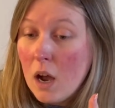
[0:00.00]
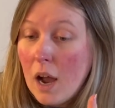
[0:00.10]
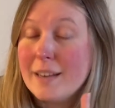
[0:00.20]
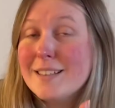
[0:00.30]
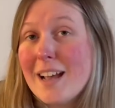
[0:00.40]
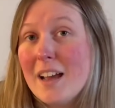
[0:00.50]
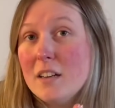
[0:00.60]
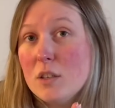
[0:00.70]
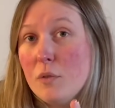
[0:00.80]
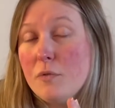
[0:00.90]
I
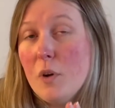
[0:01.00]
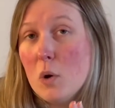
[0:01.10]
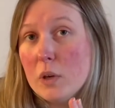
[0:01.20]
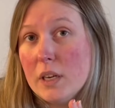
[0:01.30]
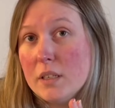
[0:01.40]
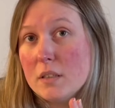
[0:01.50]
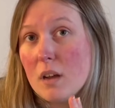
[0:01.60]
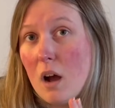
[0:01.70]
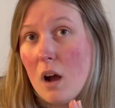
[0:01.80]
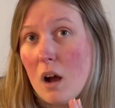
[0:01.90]
decided to focus
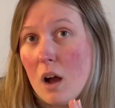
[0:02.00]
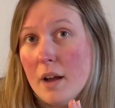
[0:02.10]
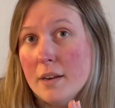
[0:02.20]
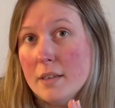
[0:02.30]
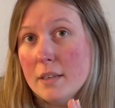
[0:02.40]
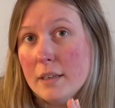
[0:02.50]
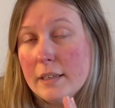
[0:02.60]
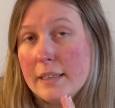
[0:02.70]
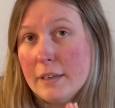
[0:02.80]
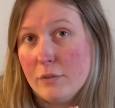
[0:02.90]
on
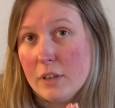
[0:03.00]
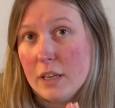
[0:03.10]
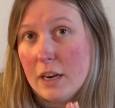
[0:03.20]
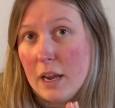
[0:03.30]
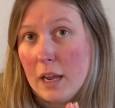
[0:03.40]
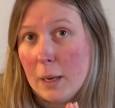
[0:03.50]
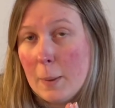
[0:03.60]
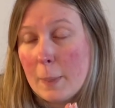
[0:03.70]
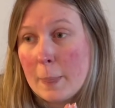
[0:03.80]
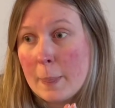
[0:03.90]
gift knitting
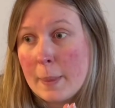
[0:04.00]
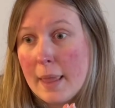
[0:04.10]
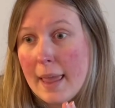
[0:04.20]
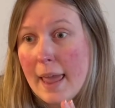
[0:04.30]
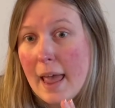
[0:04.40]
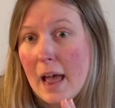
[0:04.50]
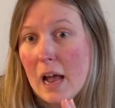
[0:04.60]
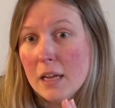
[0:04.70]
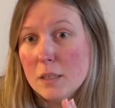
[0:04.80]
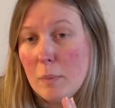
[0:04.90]

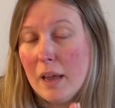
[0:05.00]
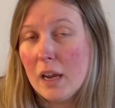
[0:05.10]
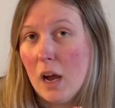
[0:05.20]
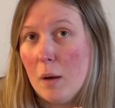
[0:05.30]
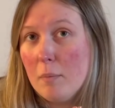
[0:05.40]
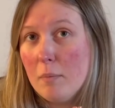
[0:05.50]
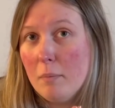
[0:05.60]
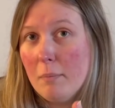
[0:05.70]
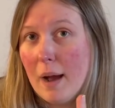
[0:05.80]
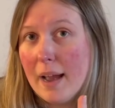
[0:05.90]
and pick up
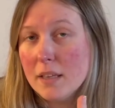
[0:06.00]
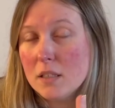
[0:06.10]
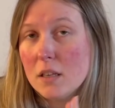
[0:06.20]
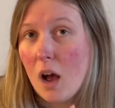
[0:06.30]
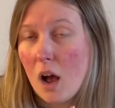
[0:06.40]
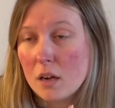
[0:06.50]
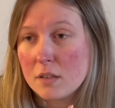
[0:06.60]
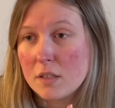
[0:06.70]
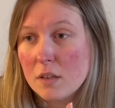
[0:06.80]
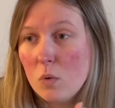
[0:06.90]
my
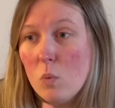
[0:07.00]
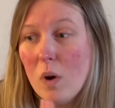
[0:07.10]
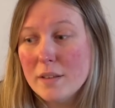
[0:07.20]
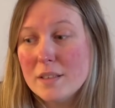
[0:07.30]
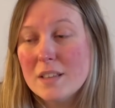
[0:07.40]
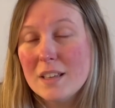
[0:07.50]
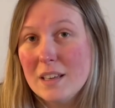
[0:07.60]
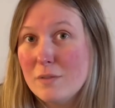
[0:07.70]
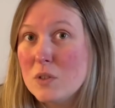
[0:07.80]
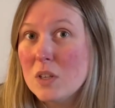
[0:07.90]
socks once the
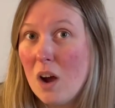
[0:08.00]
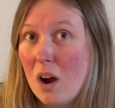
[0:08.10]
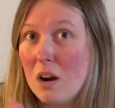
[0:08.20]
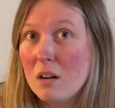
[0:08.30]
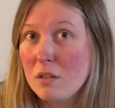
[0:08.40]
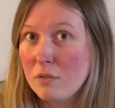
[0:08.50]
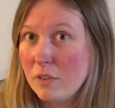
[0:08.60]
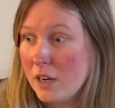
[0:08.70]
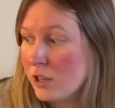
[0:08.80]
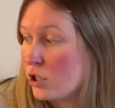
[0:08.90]
gifts are
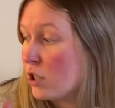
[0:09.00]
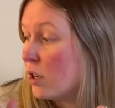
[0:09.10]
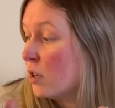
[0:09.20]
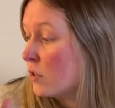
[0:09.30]
finished.